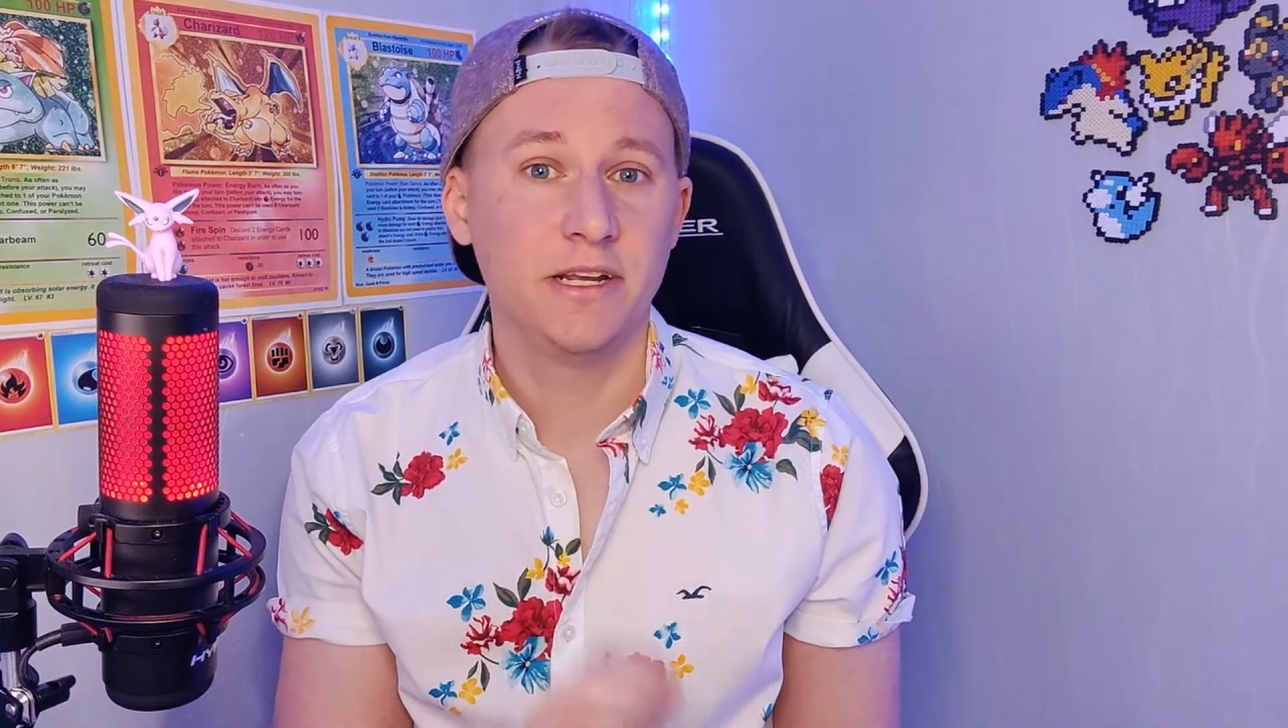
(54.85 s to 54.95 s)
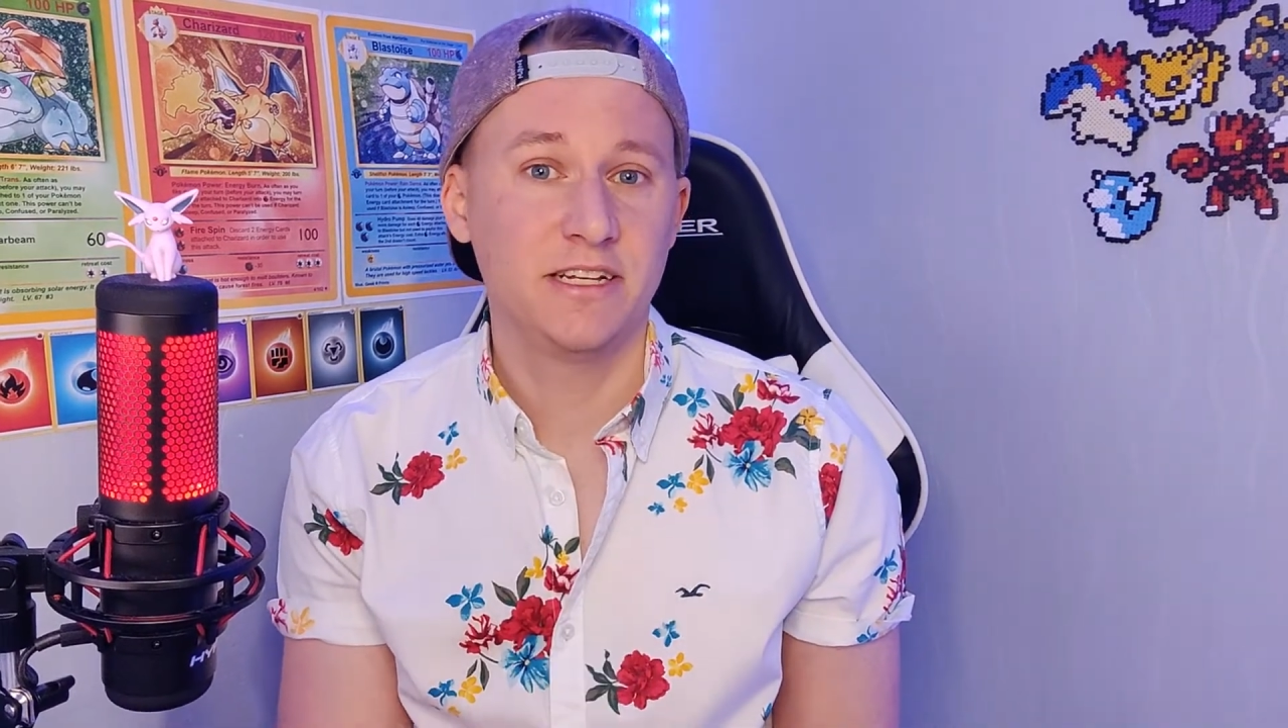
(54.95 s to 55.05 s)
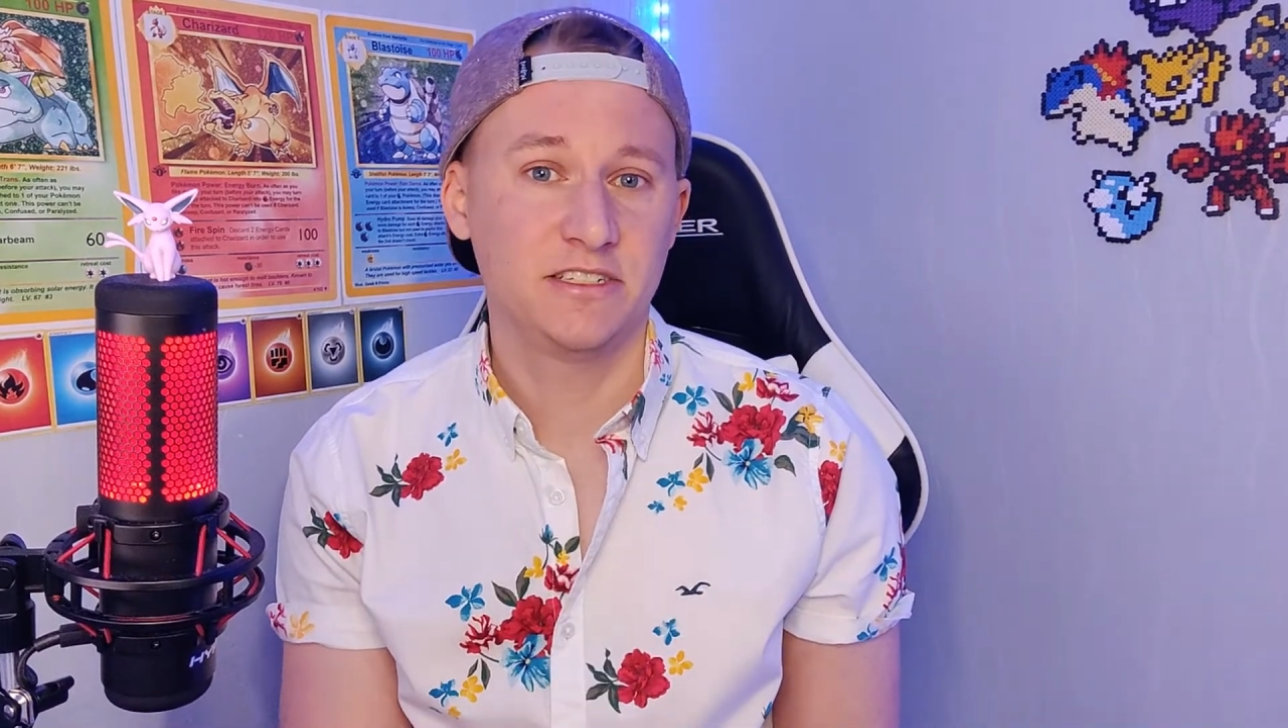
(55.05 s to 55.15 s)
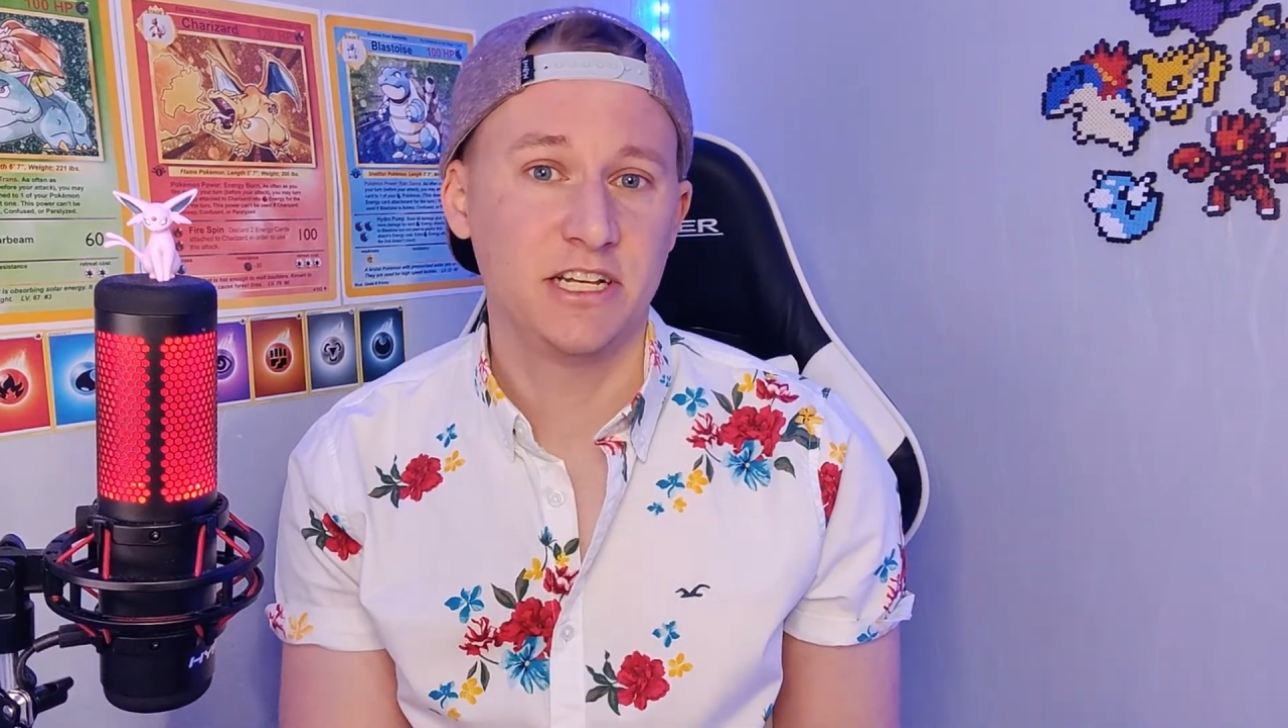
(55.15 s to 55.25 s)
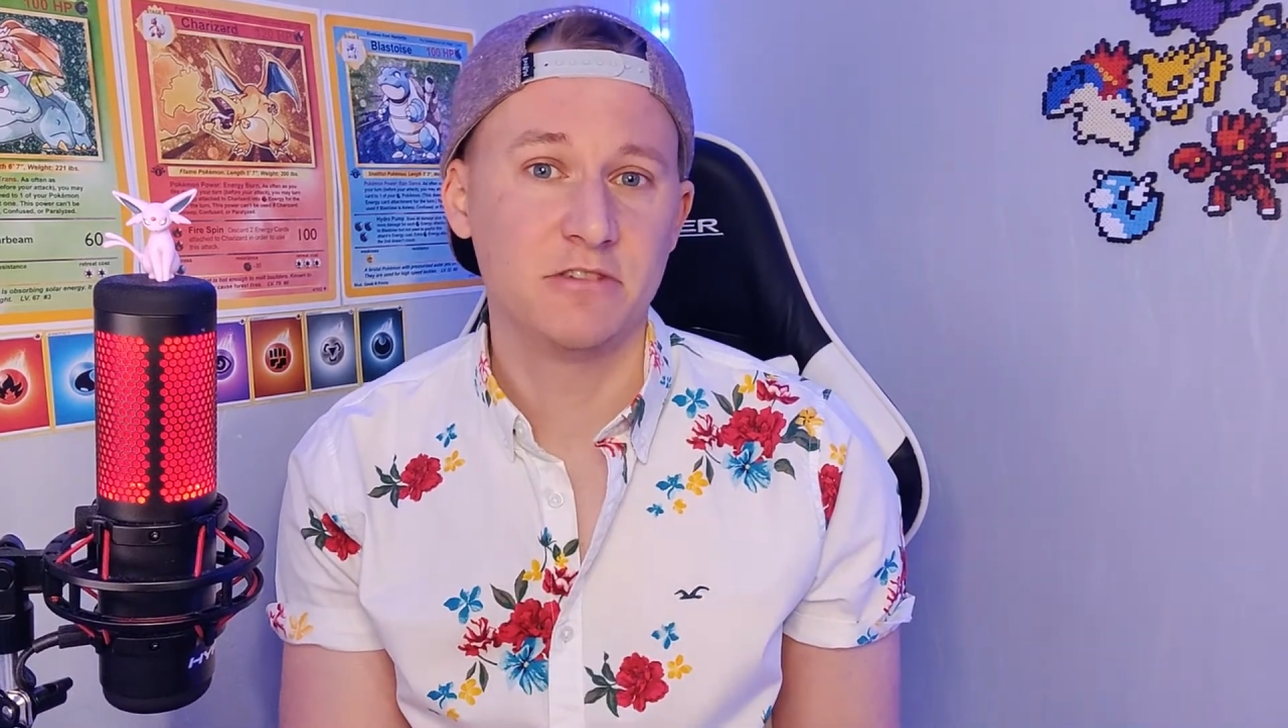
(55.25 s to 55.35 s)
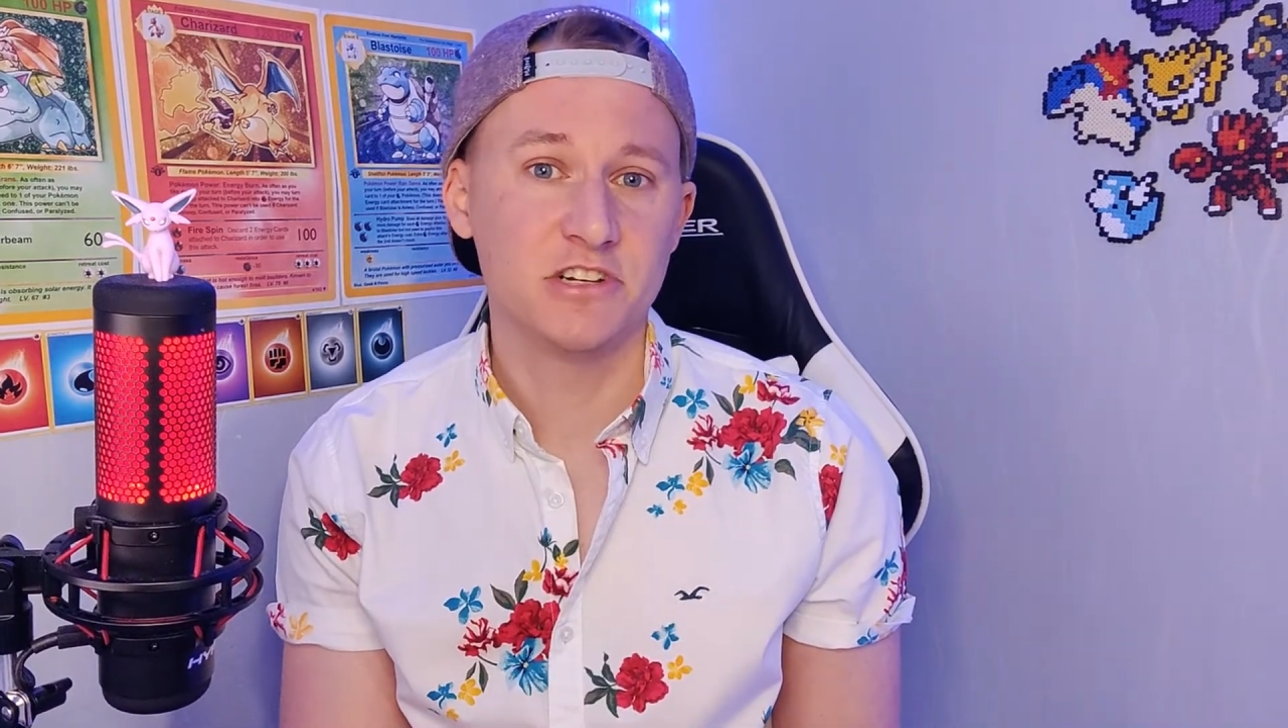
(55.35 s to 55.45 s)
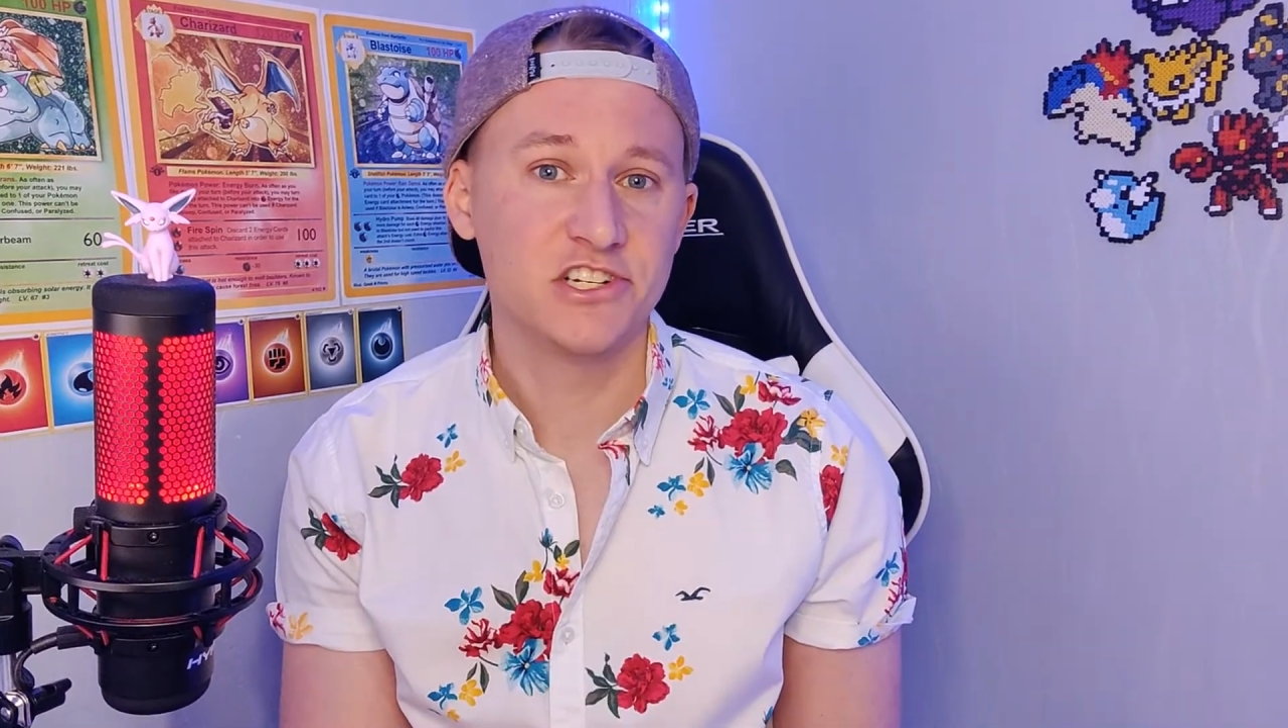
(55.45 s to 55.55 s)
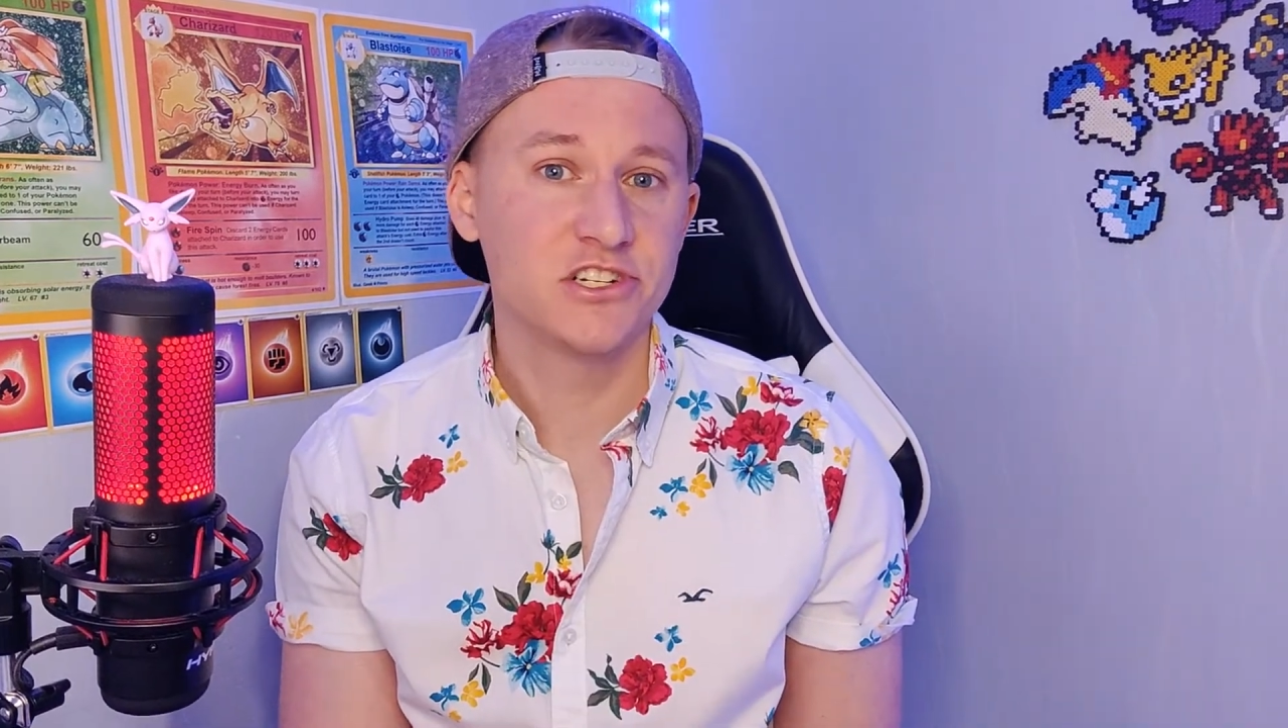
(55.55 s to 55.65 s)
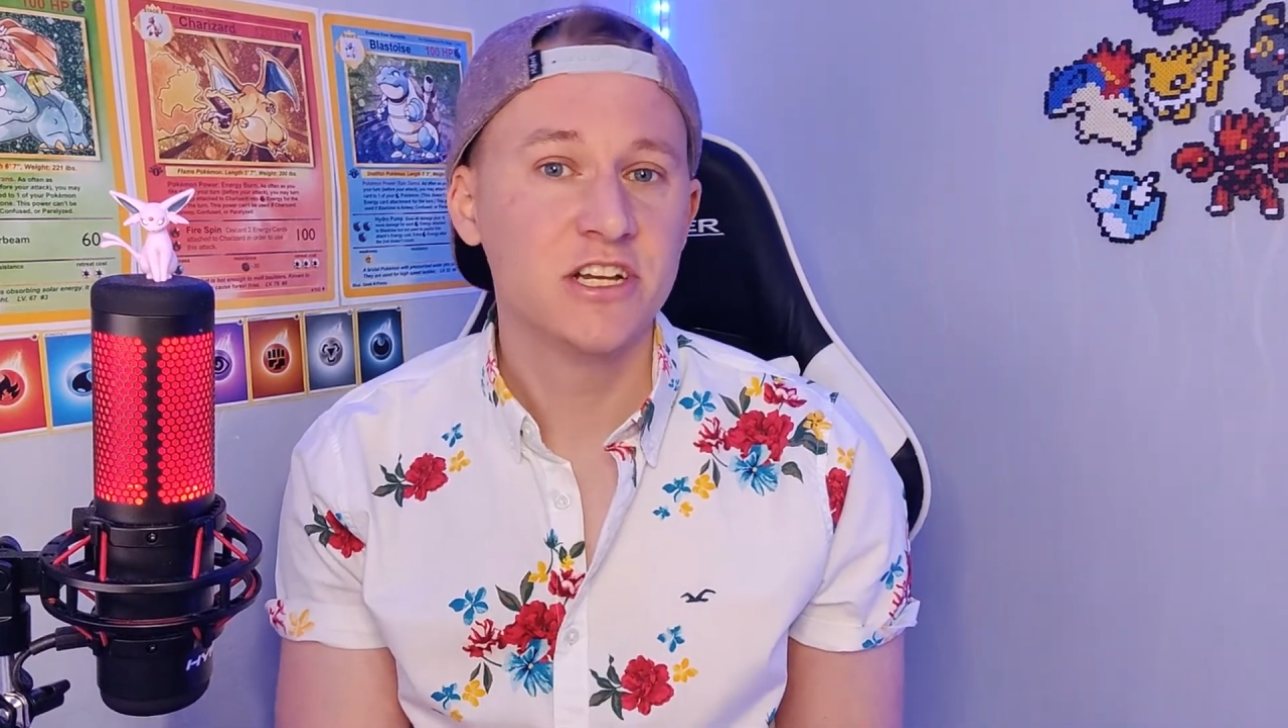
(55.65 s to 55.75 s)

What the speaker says: extinguished